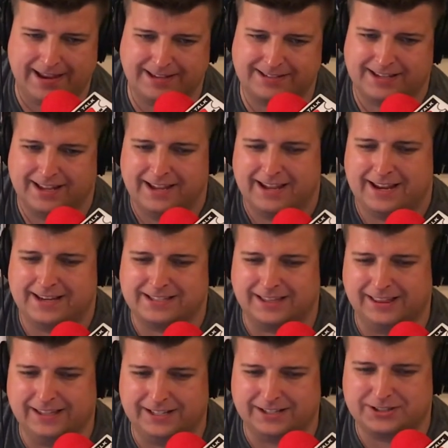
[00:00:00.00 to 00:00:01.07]
his he's a
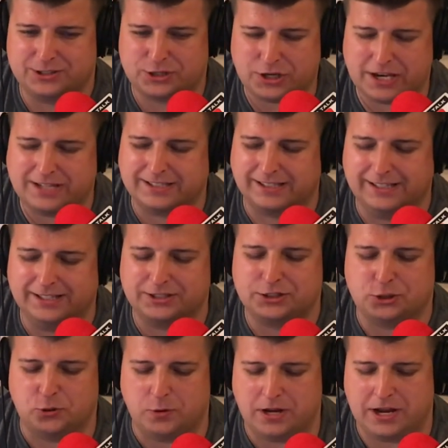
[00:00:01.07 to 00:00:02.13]
little he's a little
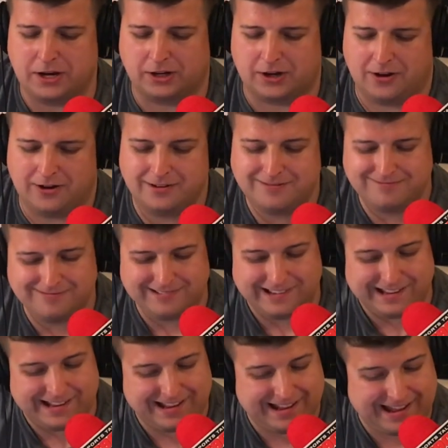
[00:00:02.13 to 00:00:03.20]
too eager going,
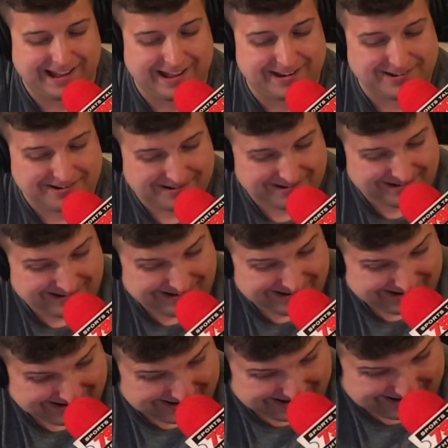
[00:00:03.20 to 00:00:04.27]
I don't
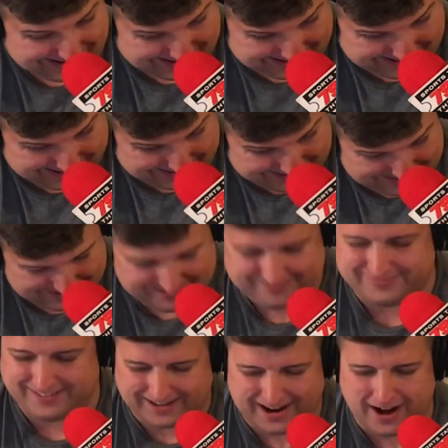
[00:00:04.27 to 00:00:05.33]
know.
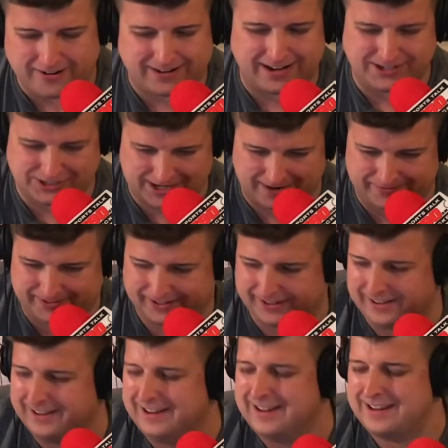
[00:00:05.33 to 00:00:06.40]
All right, Schefter.
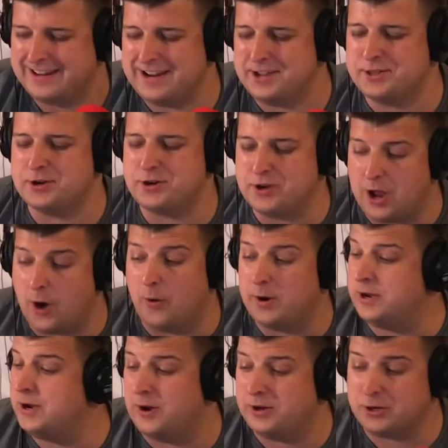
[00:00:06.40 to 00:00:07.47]
You either know where you
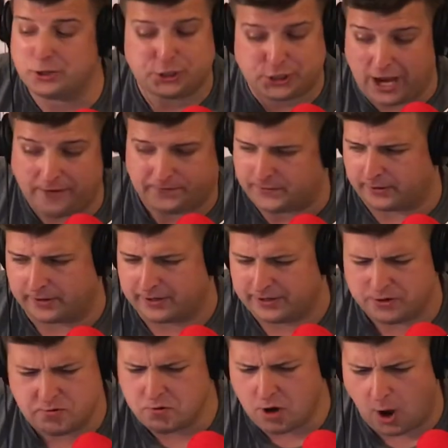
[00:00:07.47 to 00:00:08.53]
don't you're Schefter.
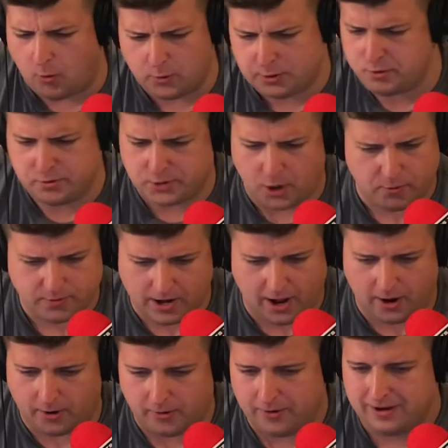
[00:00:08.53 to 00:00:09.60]
You know where you don't
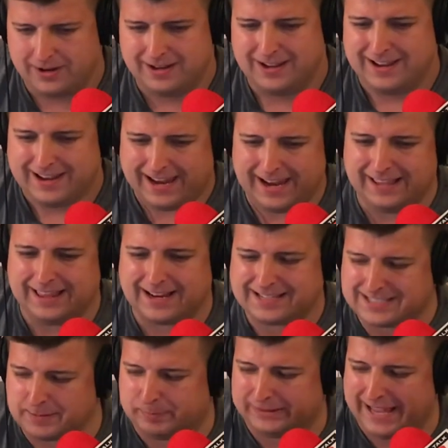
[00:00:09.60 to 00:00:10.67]
know. He likes
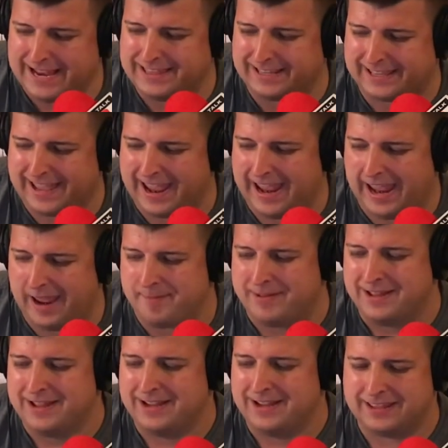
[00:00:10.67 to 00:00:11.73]
to play the game.
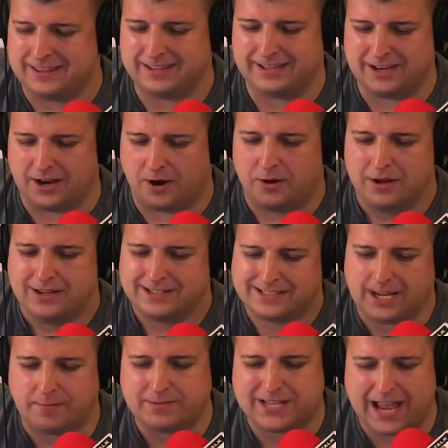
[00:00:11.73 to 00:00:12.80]
You know,
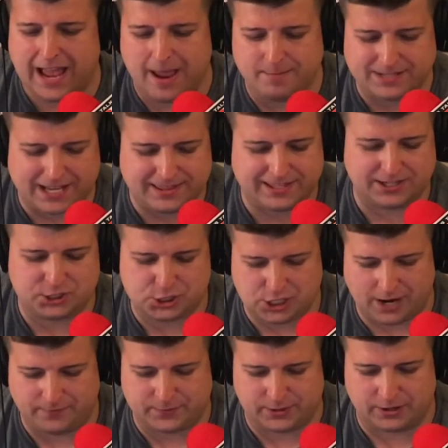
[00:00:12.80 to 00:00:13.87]
sometimes I think
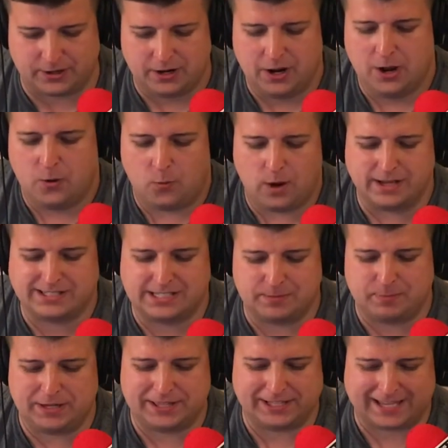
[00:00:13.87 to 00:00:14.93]
Schefter wants to
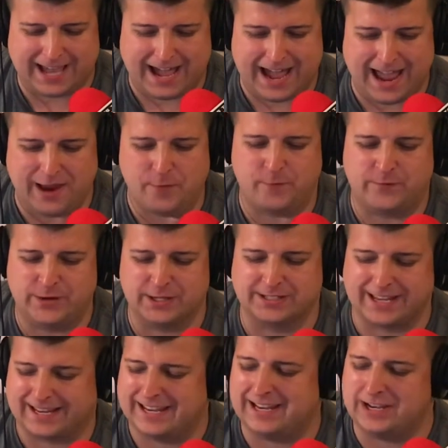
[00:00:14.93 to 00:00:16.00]
be the guy who feels
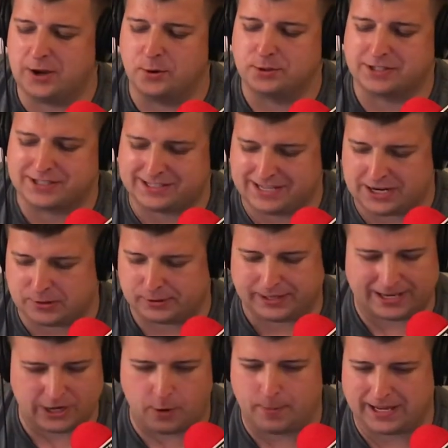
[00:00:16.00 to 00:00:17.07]
like he knows a secret that
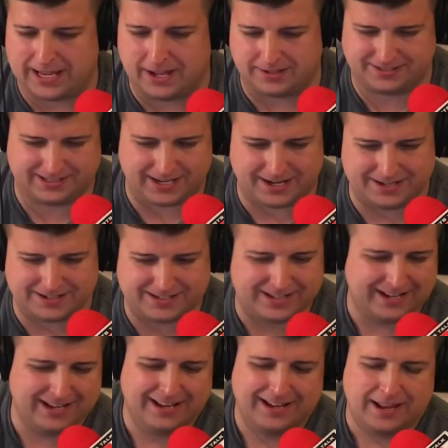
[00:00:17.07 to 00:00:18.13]
nobody else does.
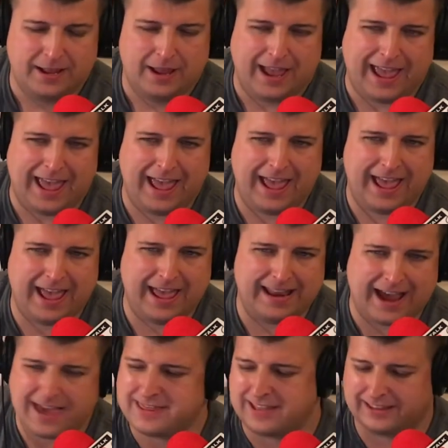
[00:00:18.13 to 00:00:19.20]
And
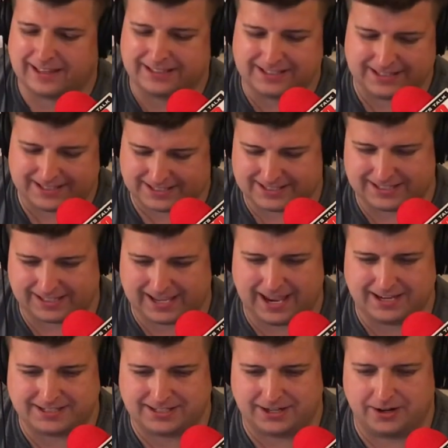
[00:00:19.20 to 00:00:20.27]
I think that this is the
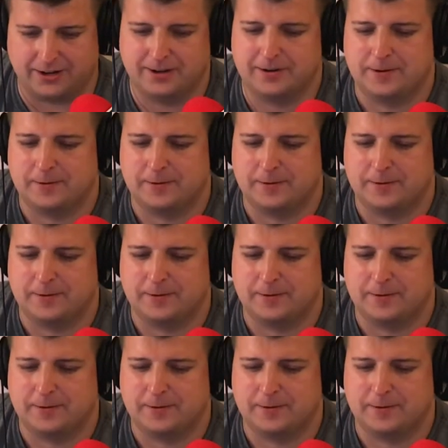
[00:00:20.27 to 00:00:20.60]
case here.